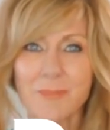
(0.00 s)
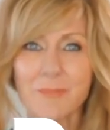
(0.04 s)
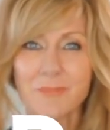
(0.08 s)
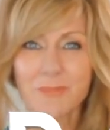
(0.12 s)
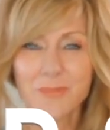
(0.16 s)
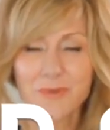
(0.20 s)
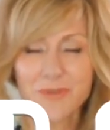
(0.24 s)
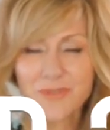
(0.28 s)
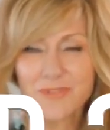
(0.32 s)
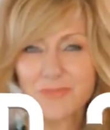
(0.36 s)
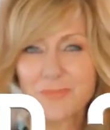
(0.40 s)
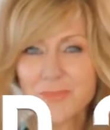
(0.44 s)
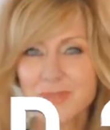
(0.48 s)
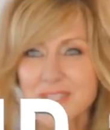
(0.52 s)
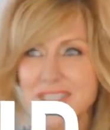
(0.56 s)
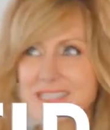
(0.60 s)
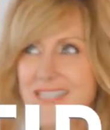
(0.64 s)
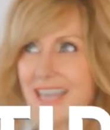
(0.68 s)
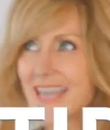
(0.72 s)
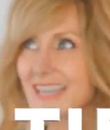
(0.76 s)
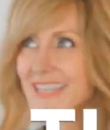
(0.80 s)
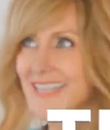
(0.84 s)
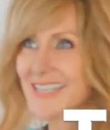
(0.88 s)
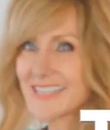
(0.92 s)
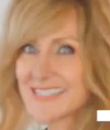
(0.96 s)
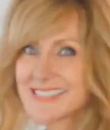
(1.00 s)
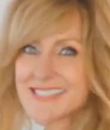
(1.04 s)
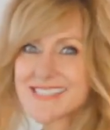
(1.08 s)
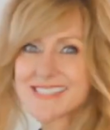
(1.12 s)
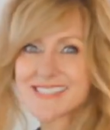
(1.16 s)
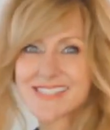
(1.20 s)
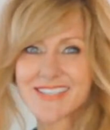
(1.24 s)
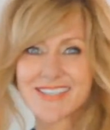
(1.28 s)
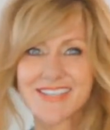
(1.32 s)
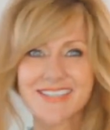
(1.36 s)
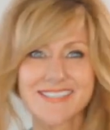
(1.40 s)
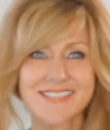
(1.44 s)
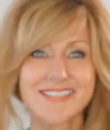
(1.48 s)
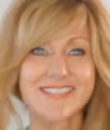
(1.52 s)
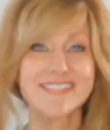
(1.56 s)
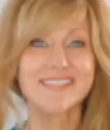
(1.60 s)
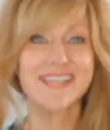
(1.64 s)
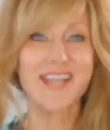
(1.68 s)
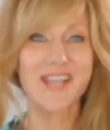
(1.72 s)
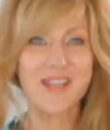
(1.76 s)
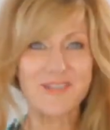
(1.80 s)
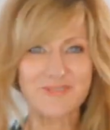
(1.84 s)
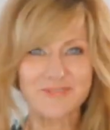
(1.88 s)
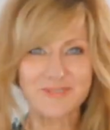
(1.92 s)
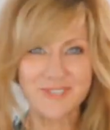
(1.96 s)
movements and exercises
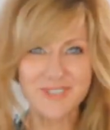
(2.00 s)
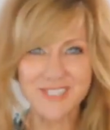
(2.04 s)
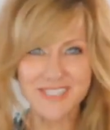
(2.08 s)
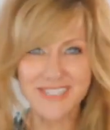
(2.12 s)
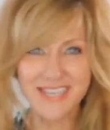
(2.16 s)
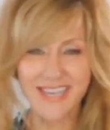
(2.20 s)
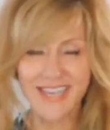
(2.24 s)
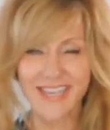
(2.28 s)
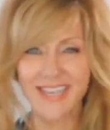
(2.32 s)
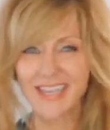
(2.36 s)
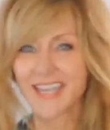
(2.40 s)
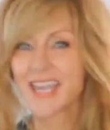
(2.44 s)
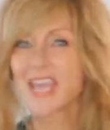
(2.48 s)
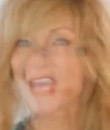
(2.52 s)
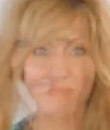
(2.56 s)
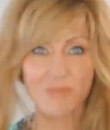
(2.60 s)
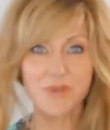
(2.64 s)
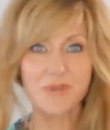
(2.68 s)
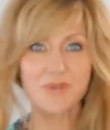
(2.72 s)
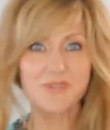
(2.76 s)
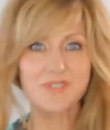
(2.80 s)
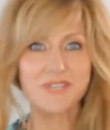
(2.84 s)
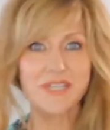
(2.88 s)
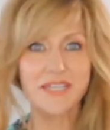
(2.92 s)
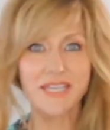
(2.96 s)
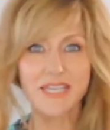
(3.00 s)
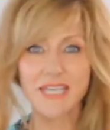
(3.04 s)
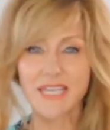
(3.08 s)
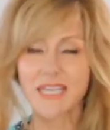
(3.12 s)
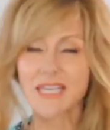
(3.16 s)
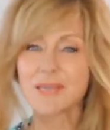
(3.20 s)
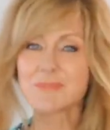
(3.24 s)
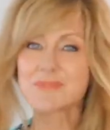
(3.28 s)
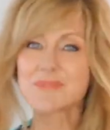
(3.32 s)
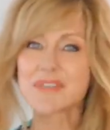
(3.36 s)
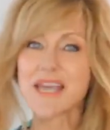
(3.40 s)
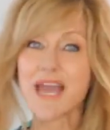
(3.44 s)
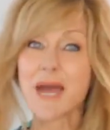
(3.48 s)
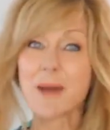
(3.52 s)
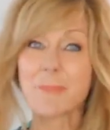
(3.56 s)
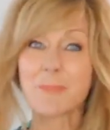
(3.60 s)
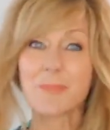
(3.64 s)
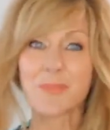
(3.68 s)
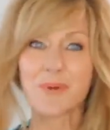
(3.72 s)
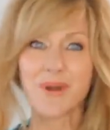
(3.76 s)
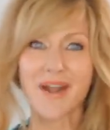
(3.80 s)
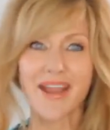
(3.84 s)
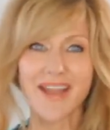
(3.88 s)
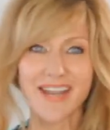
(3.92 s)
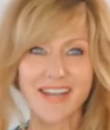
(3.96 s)
every day because it keeps our
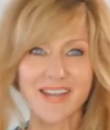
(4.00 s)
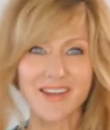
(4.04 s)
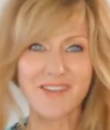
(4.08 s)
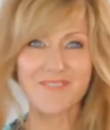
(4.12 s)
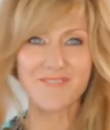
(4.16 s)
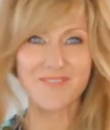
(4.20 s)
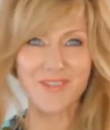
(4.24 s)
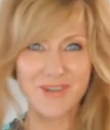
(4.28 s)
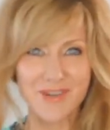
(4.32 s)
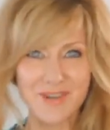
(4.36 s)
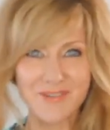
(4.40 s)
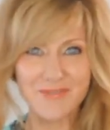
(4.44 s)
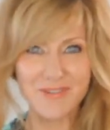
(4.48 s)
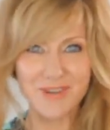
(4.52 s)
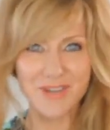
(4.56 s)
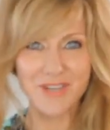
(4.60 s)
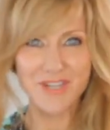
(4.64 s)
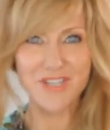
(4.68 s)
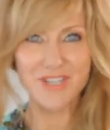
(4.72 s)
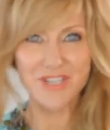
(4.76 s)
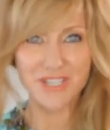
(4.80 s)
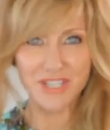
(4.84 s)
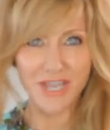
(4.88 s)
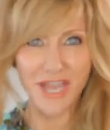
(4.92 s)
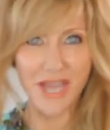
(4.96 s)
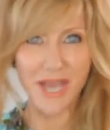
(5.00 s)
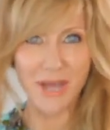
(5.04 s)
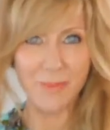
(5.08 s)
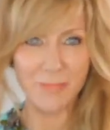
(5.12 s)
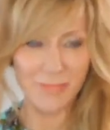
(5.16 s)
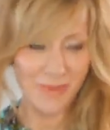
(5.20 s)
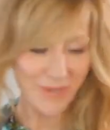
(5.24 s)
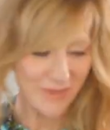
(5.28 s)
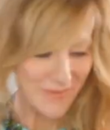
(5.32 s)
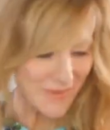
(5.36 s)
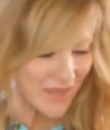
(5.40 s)
brain very sharp.